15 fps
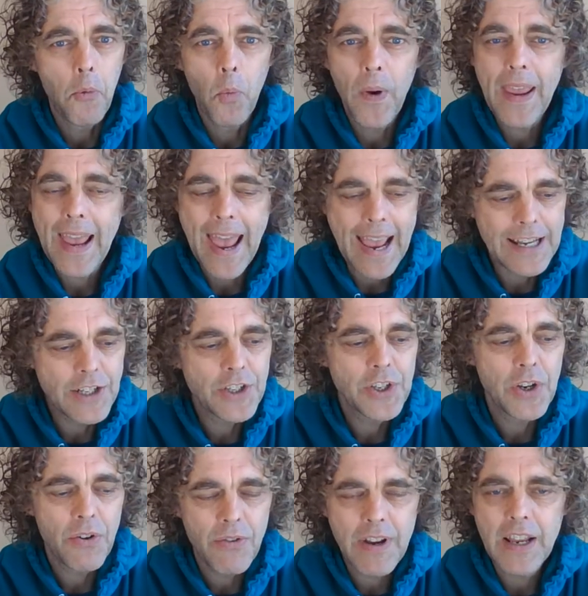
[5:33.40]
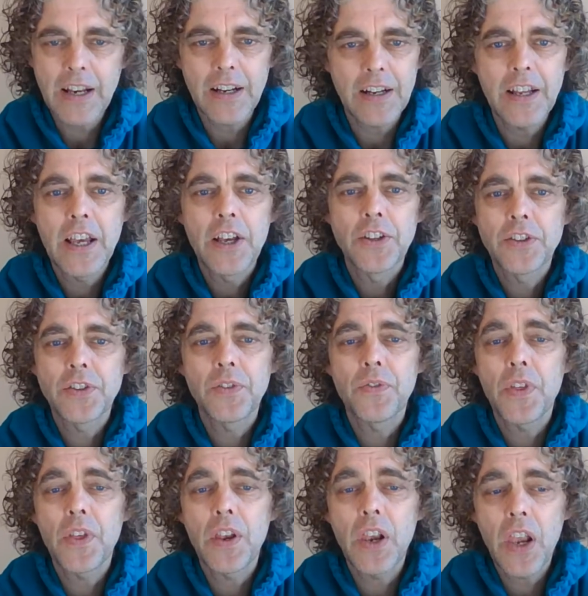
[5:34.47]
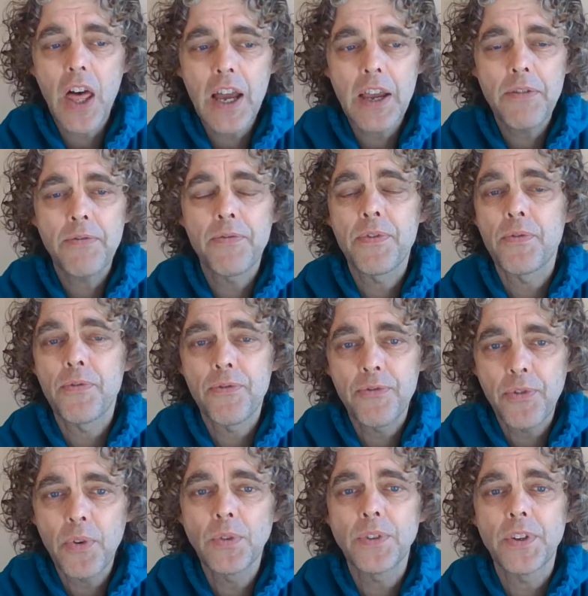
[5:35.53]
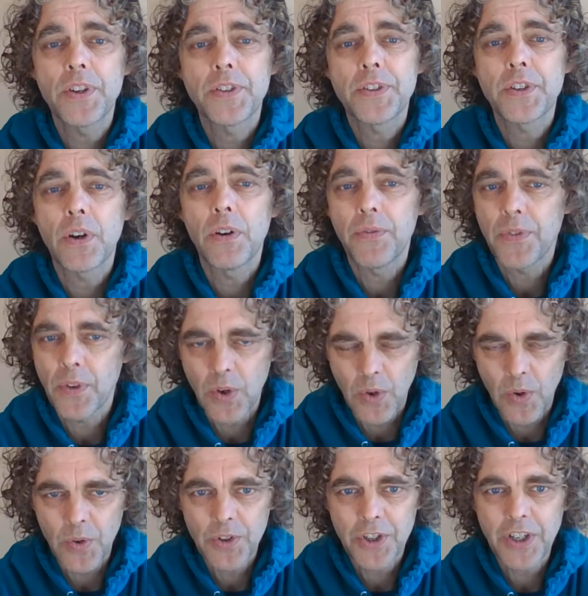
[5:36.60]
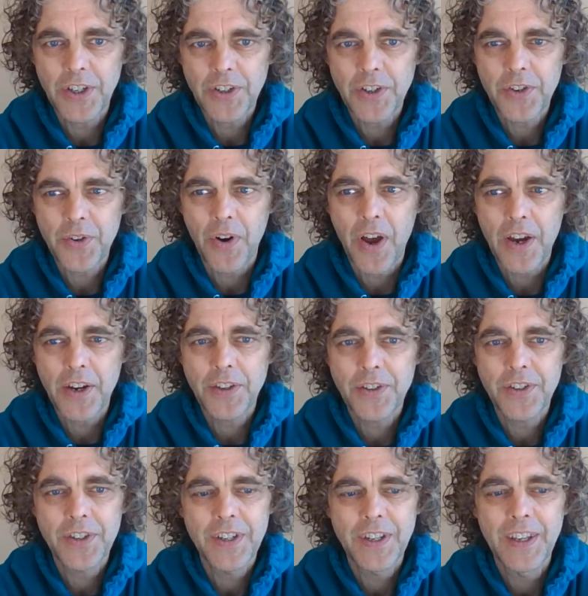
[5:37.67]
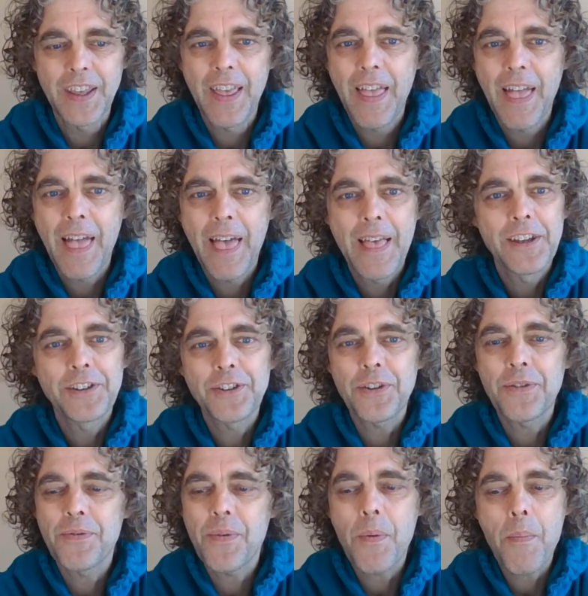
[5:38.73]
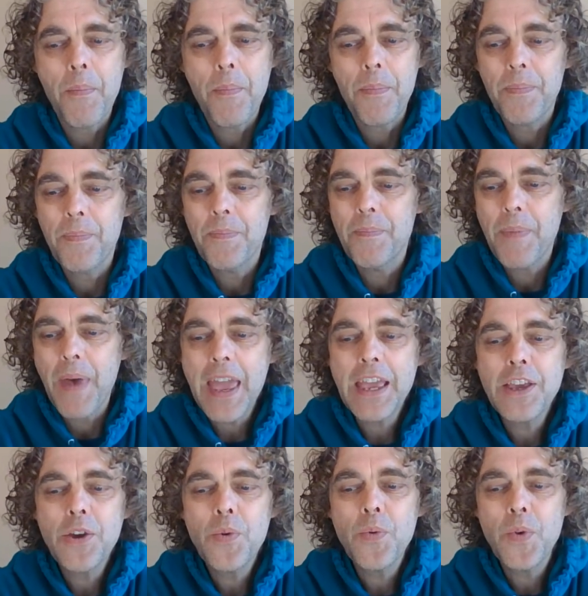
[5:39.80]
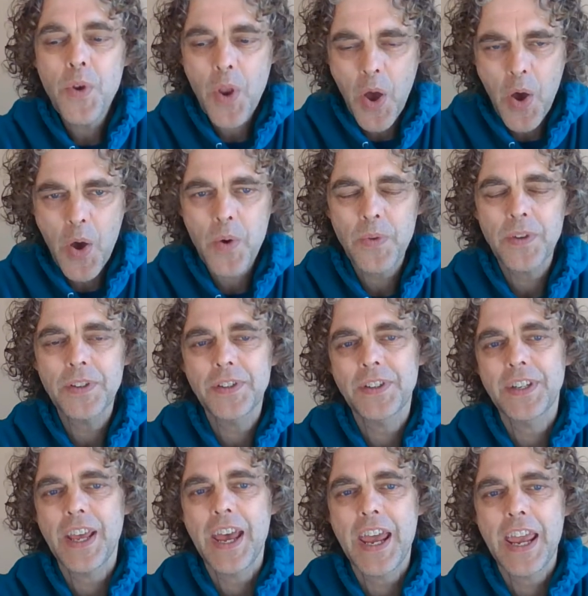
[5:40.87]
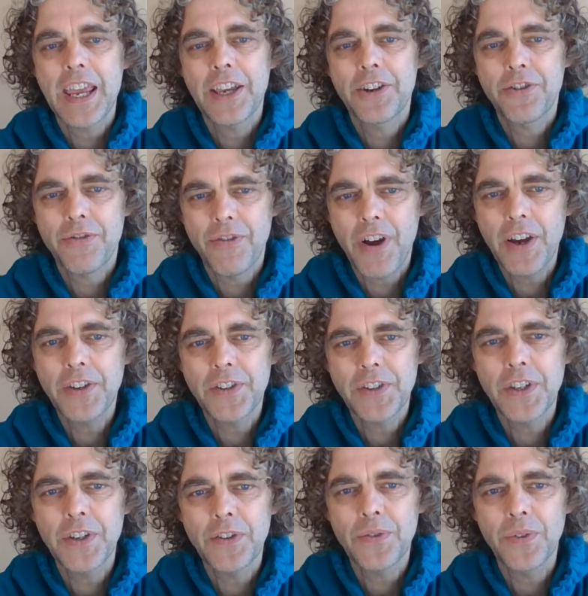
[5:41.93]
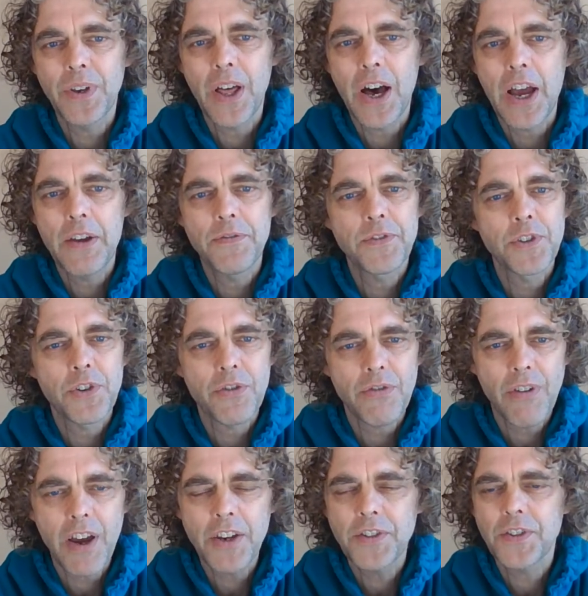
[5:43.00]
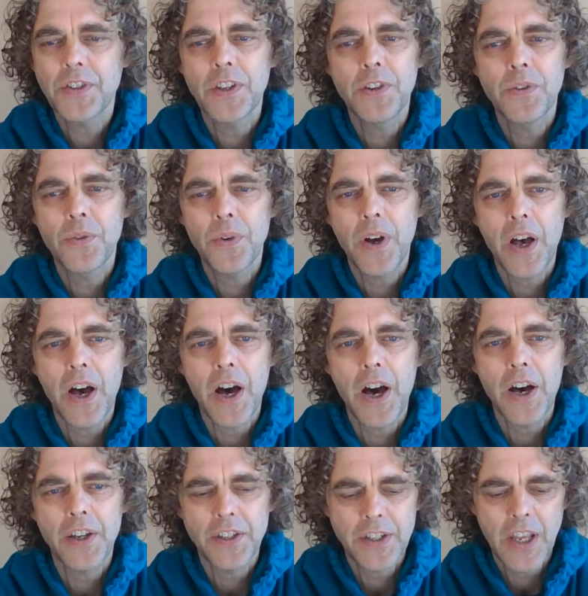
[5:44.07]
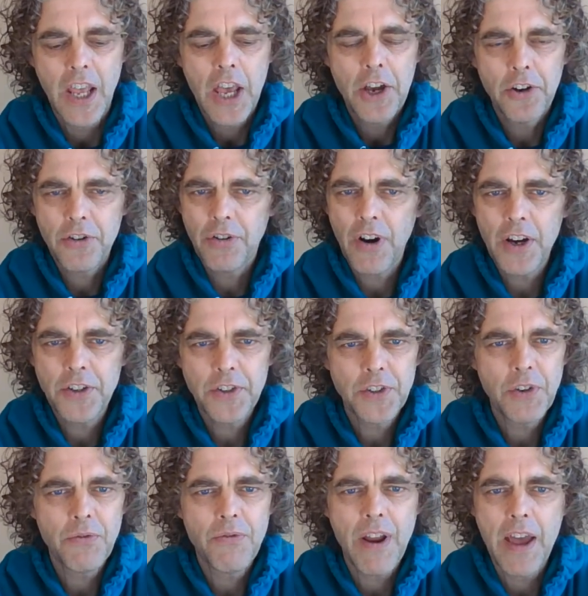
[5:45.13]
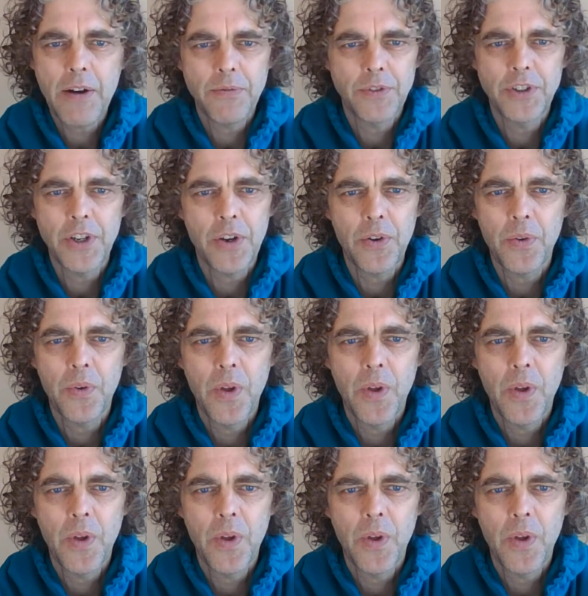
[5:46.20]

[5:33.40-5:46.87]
we enter in to the life, the fullness of the Lord Jesus Christ. So May you know this day Christ in your lives, Christ in your heart, Christ around you,